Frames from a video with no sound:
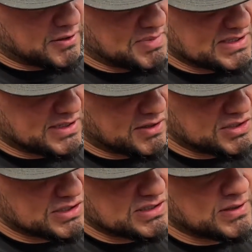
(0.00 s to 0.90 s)
because that'll
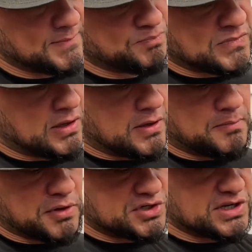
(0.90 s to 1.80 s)
just
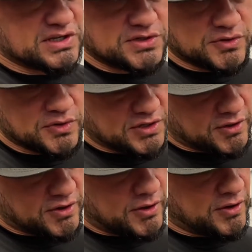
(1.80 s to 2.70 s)
push into
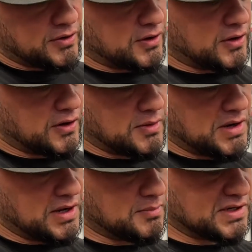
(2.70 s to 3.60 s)
your arm,
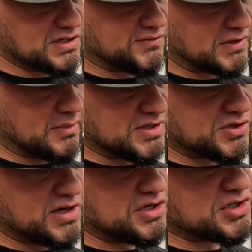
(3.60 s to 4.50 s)
but just for
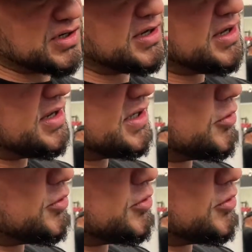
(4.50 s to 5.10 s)
demonstration, you